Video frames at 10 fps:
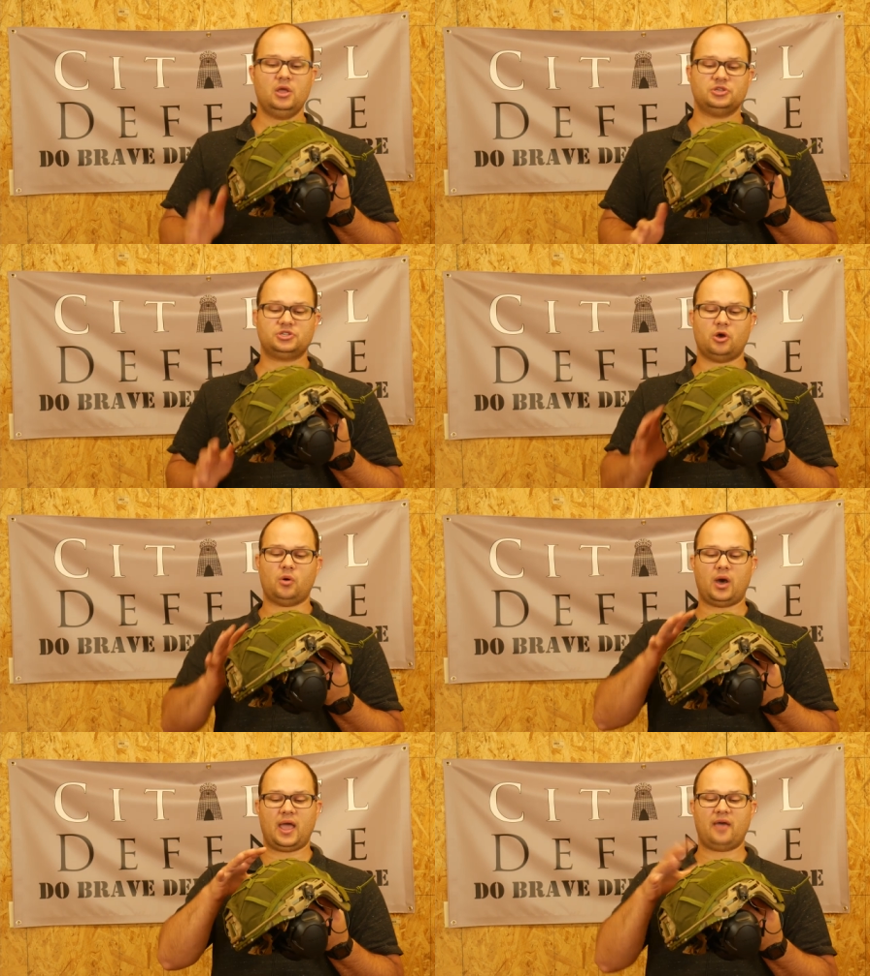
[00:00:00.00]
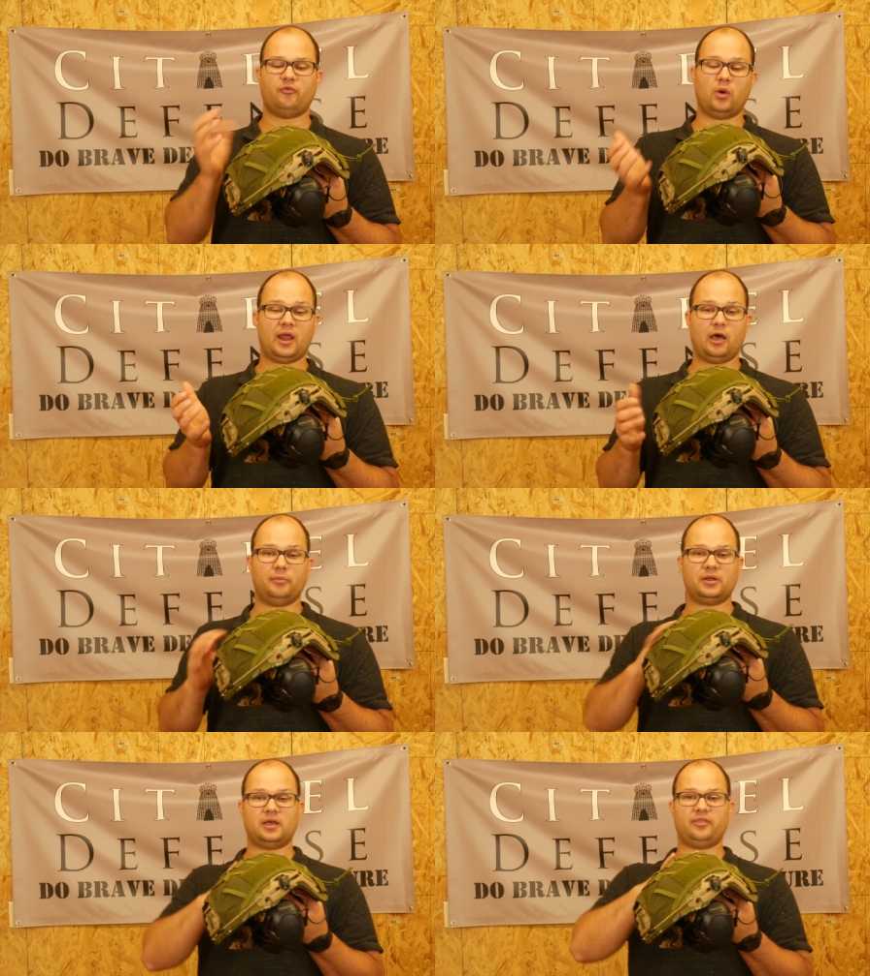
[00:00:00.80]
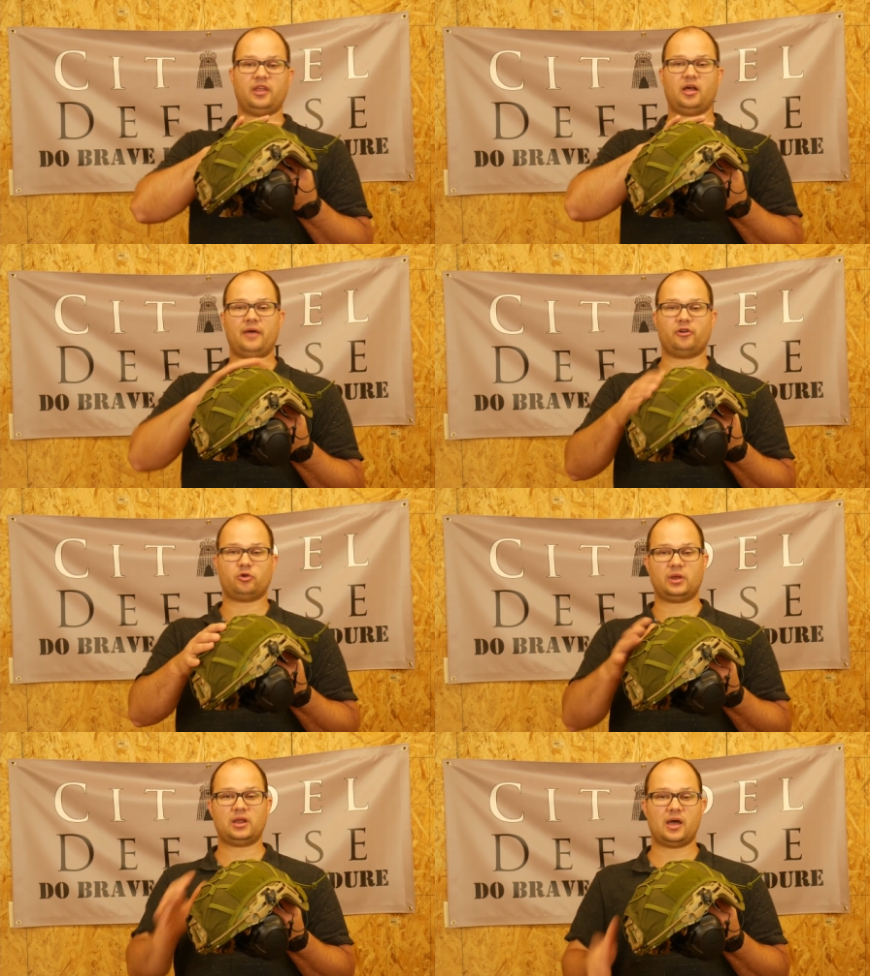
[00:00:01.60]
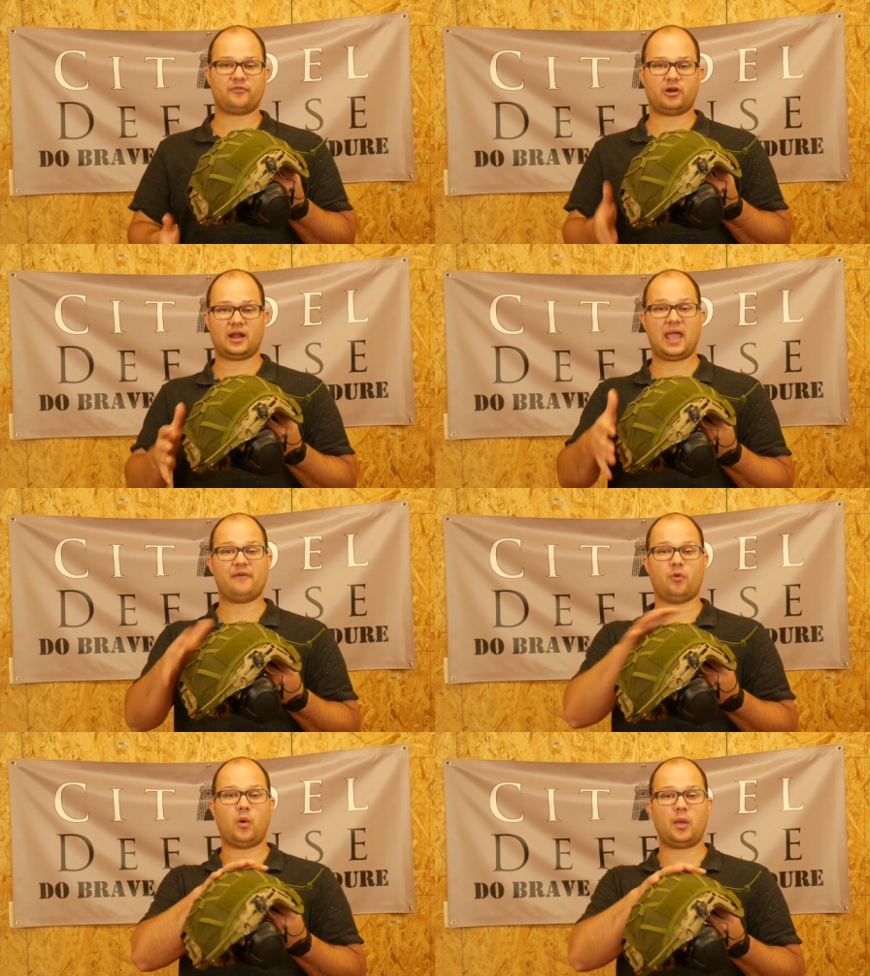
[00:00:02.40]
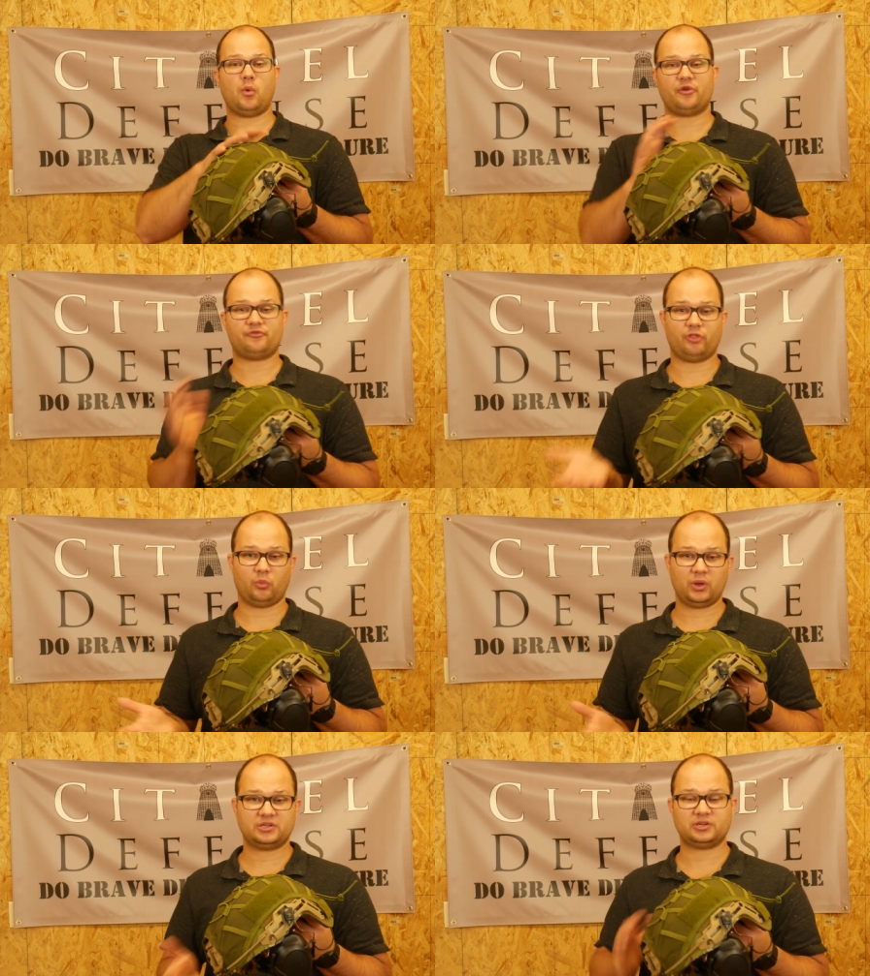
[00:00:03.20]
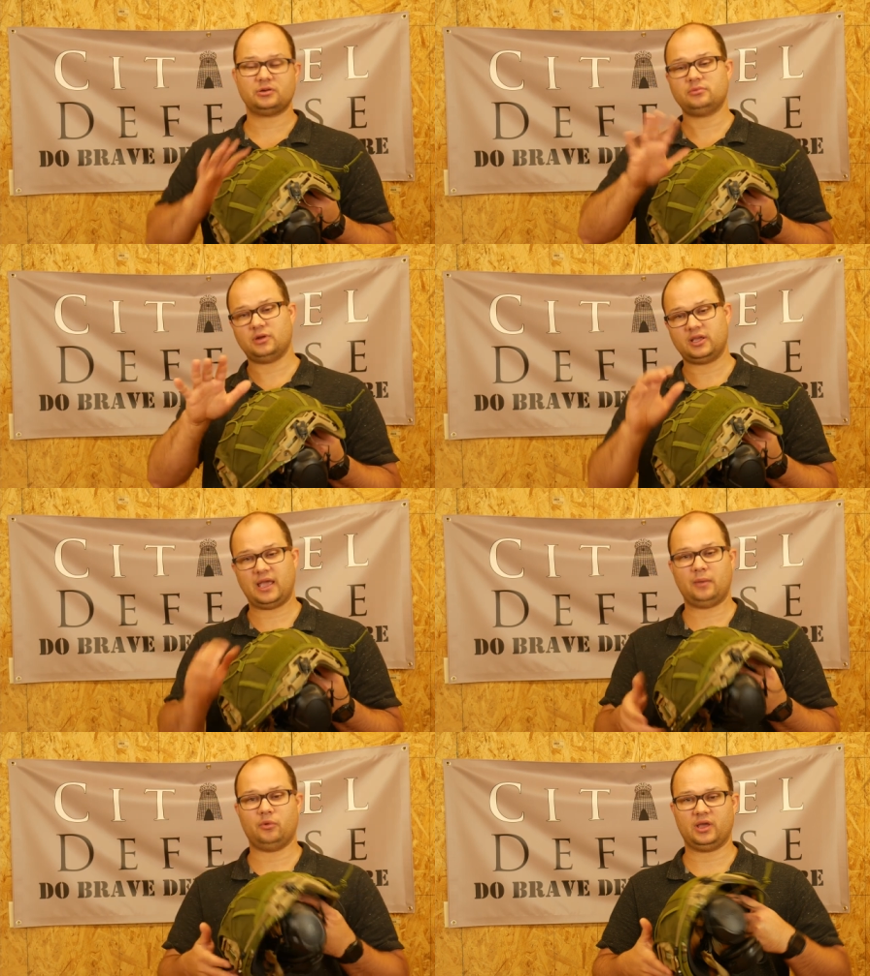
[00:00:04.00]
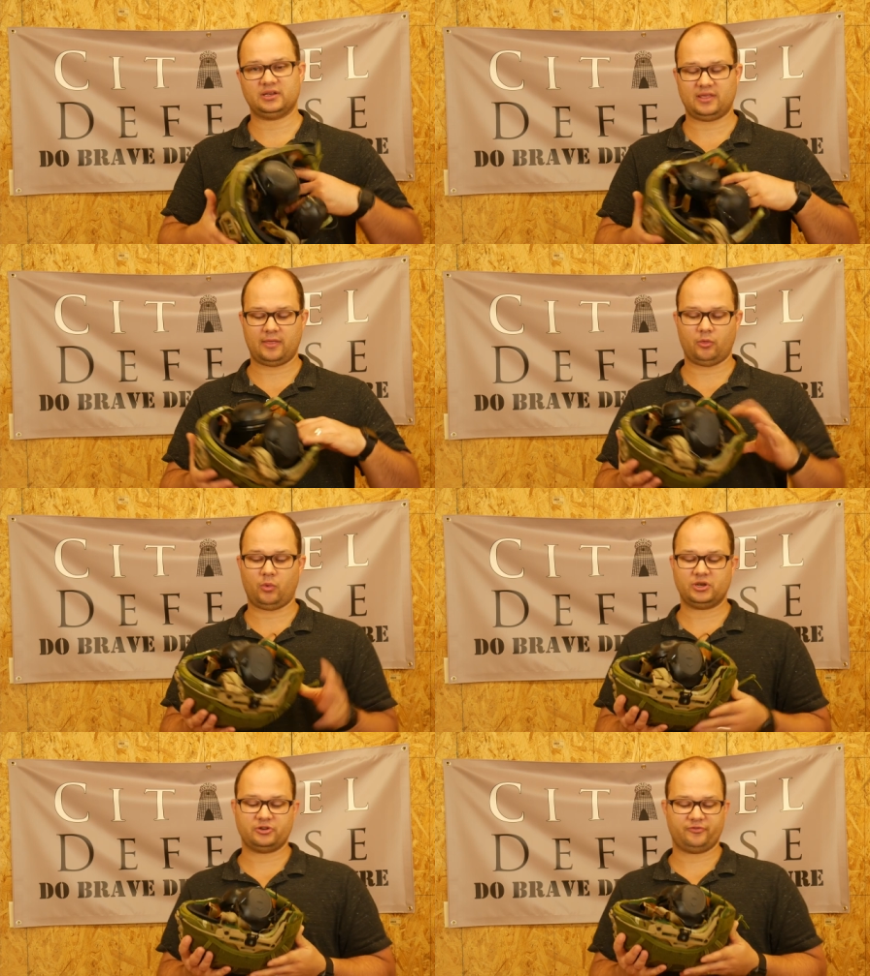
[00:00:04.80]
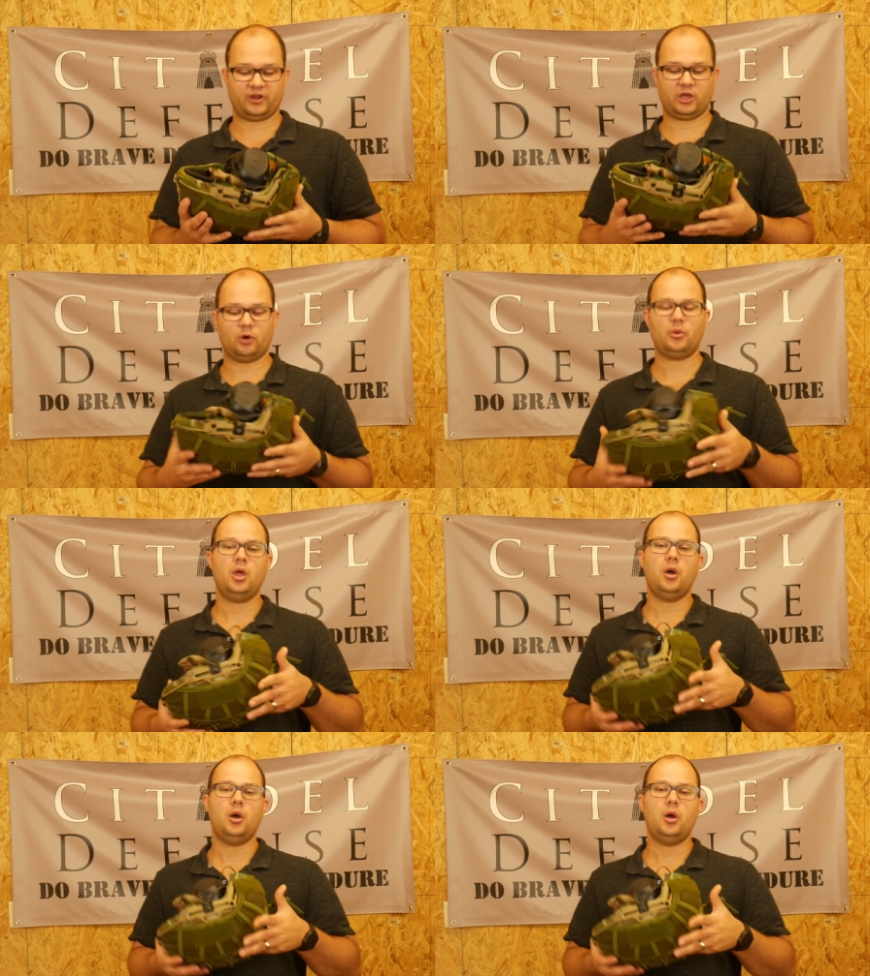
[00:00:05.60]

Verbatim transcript: So I have one helmet, and then I'll have a green cover, and I have a white one for the winter. Again, we'll get to that in the winter video.